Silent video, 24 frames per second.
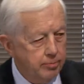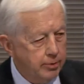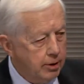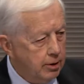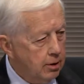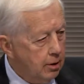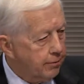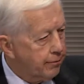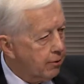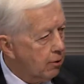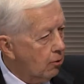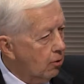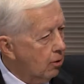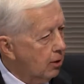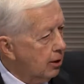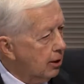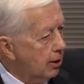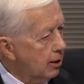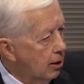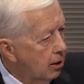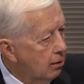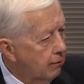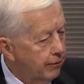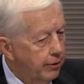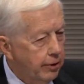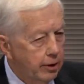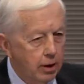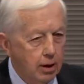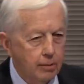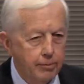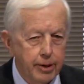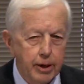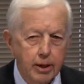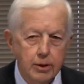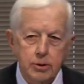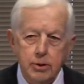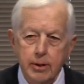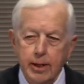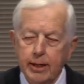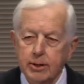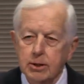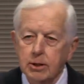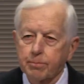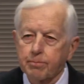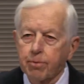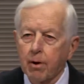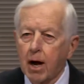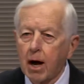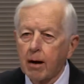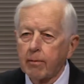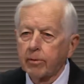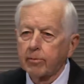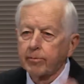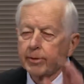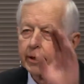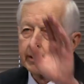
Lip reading: and you throw a little over here because that's a problem,